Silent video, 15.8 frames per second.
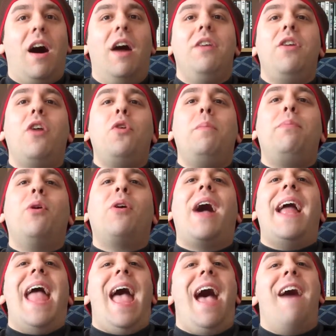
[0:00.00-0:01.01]
Another book
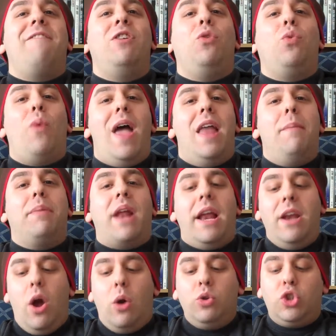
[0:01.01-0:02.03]
I haven't read, but
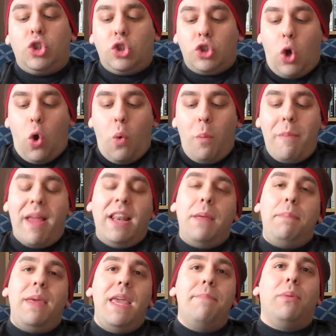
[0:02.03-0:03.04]
I know so
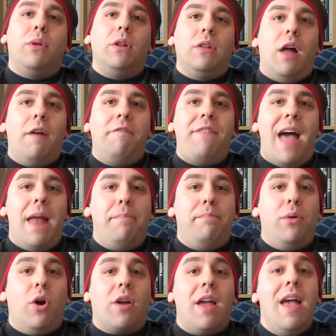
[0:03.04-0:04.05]
many people love that
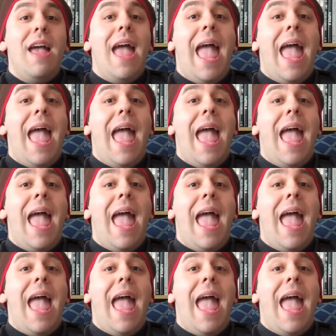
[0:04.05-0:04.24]
book,